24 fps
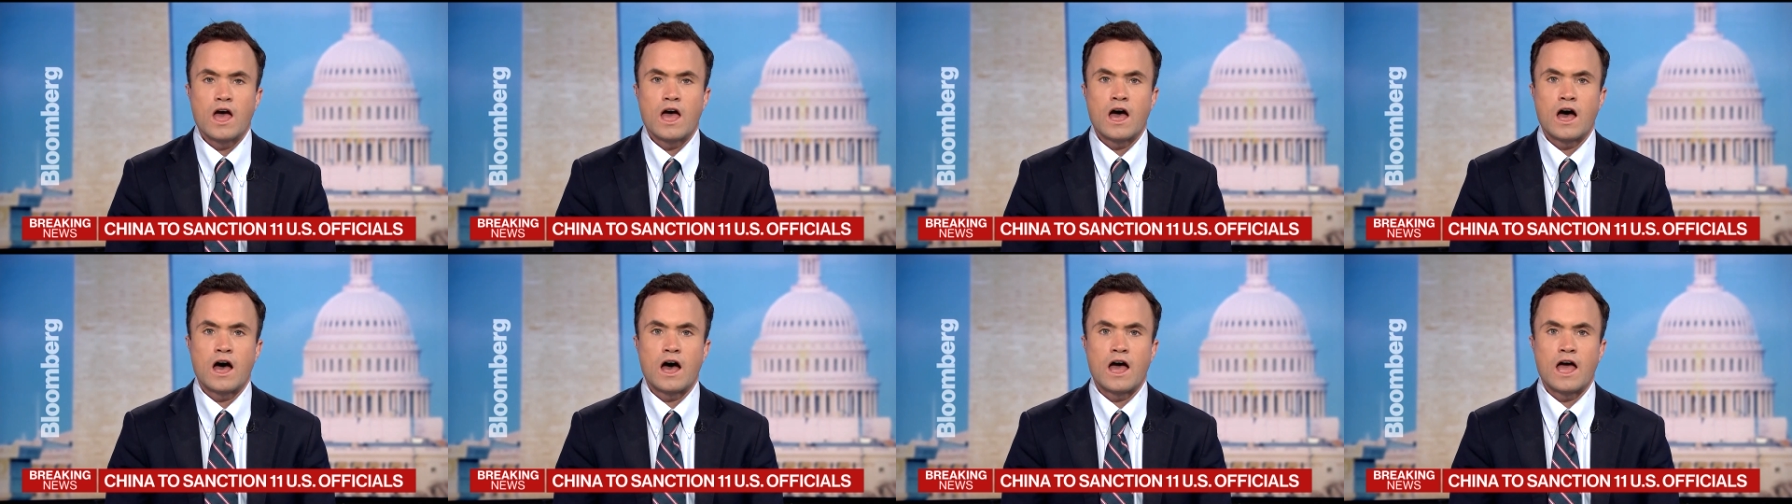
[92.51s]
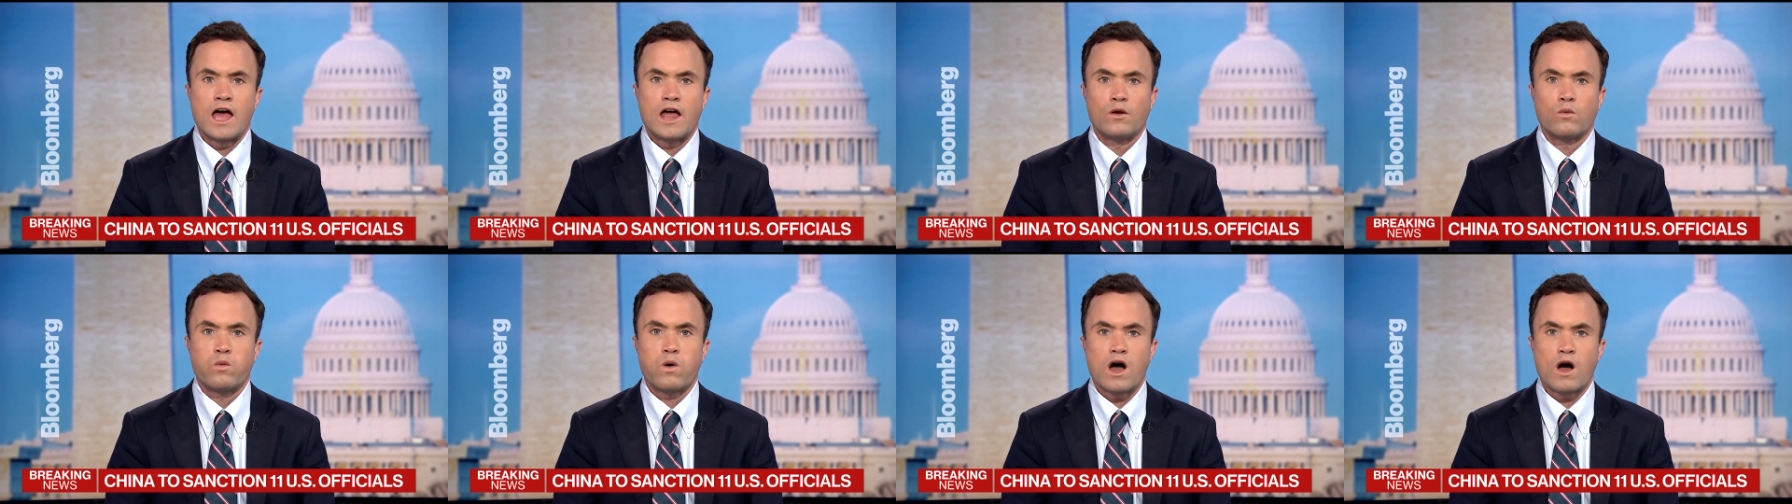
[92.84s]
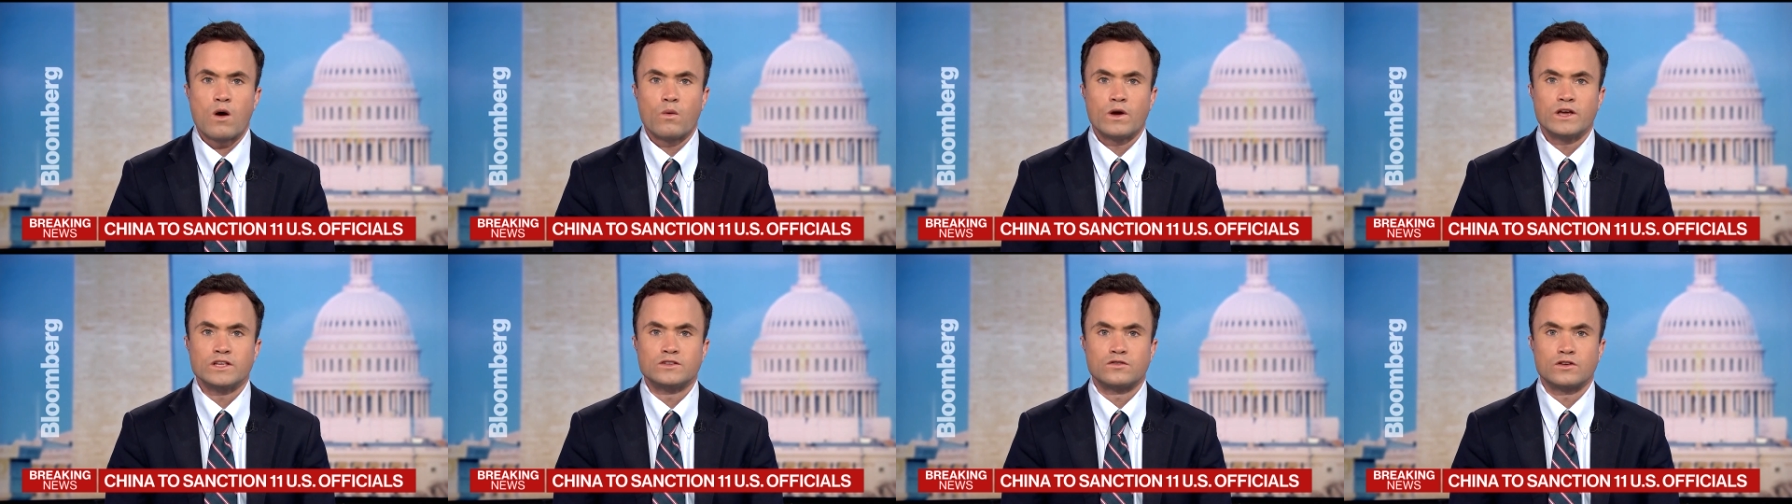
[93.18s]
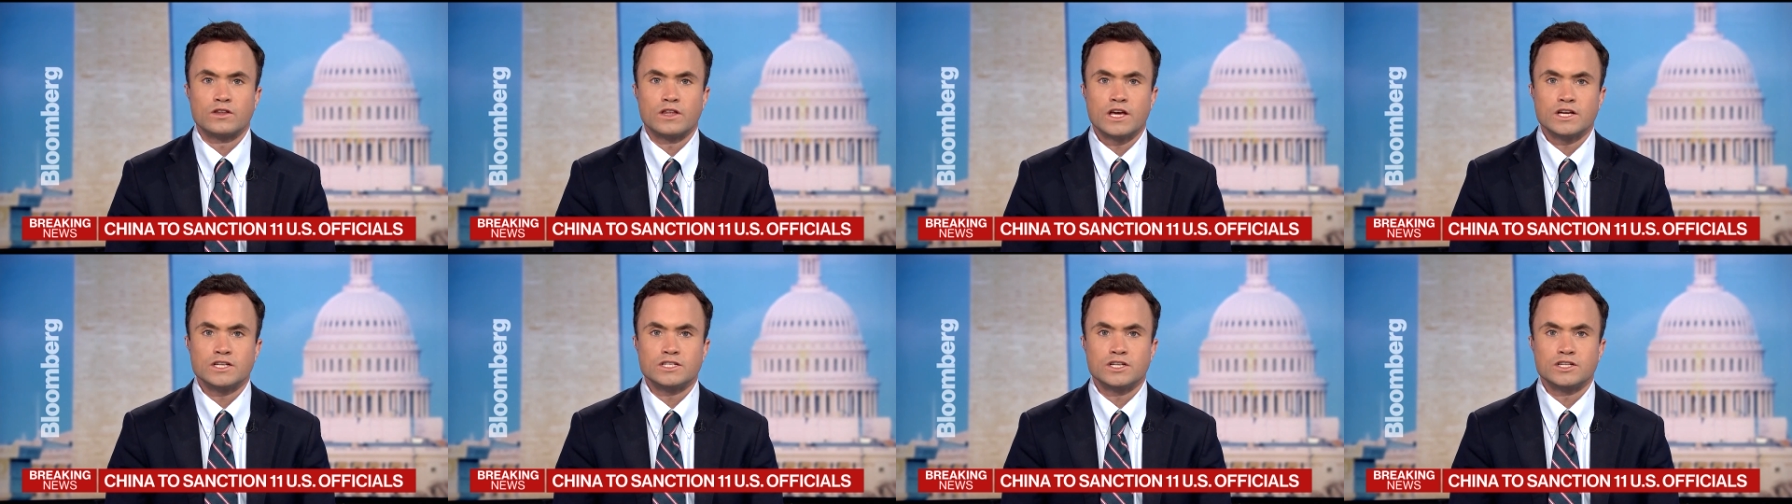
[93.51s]
and Huawei's
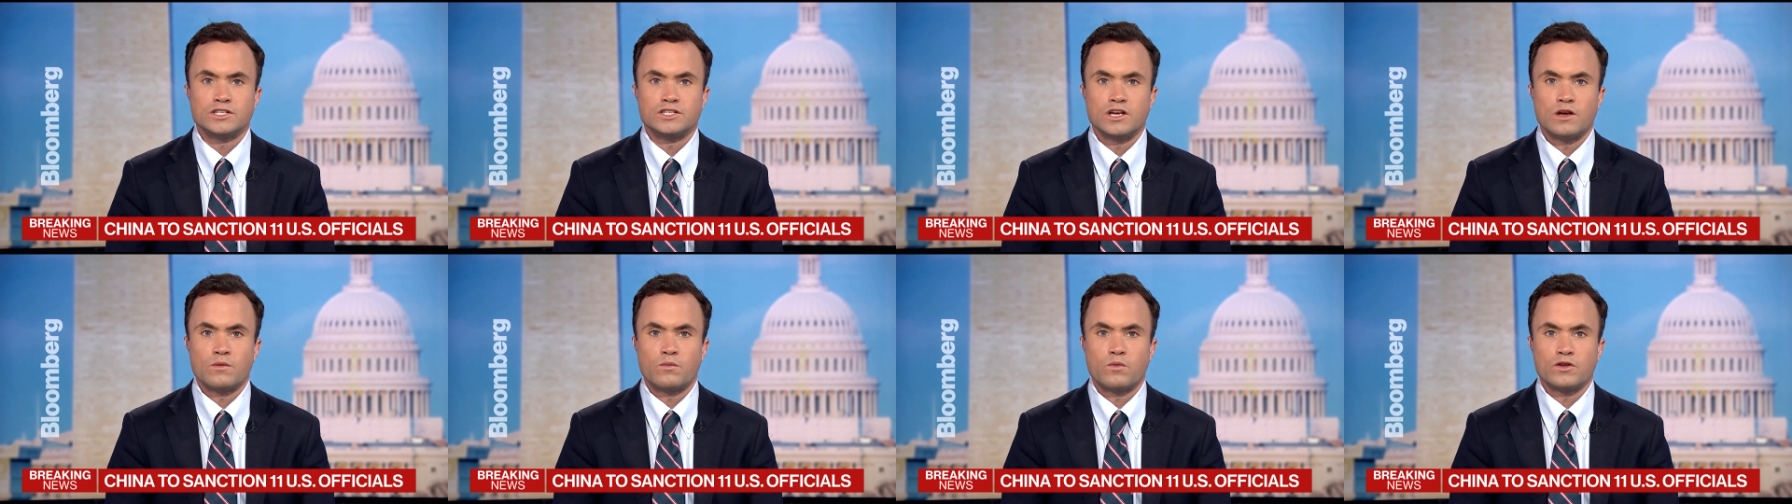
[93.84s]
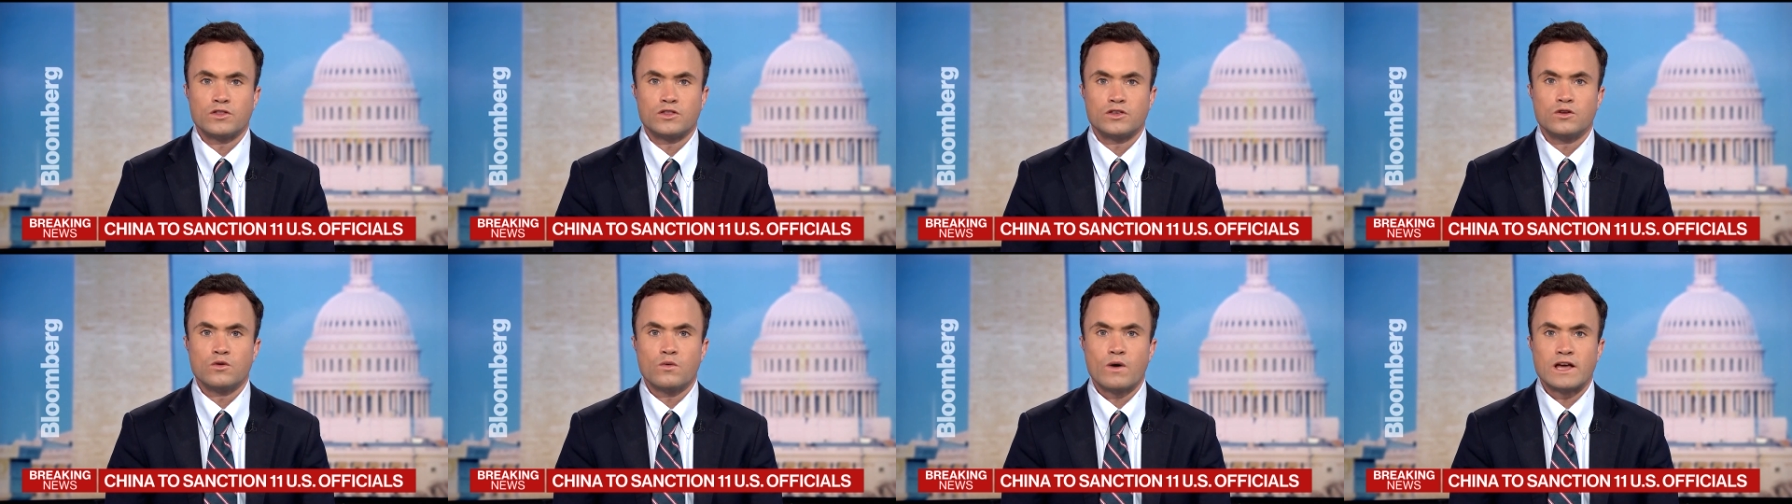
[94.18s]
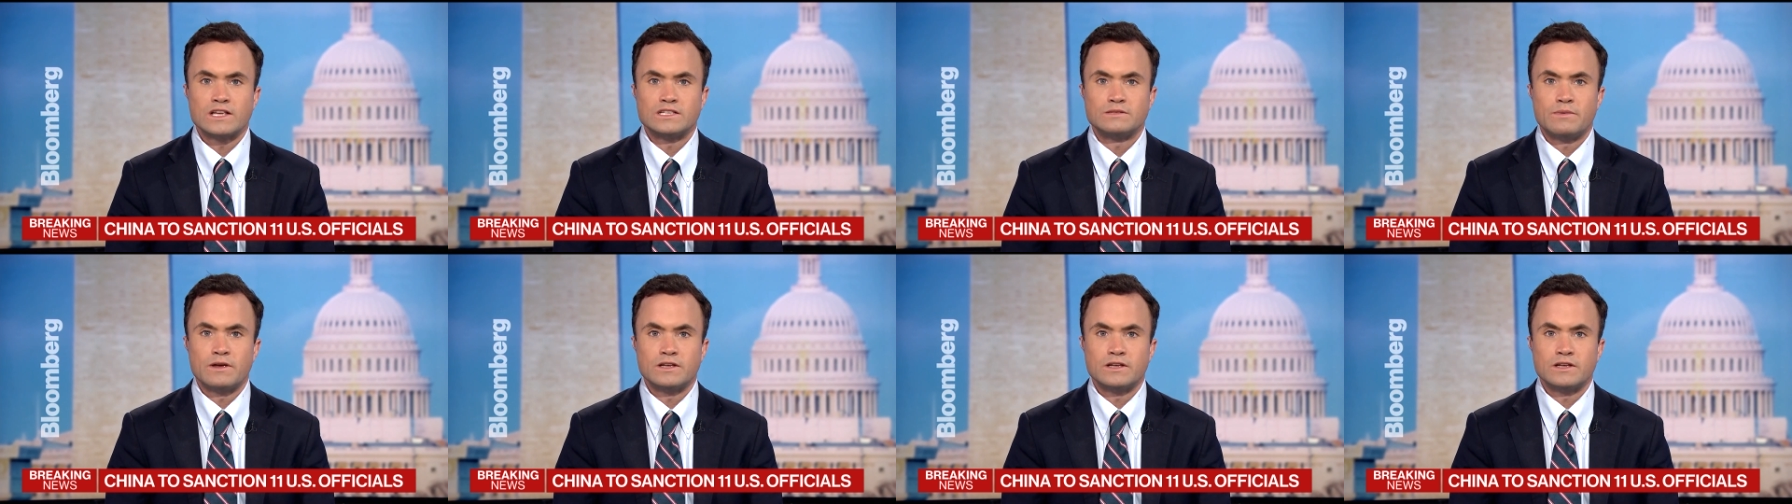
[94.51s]
relationship with U.S.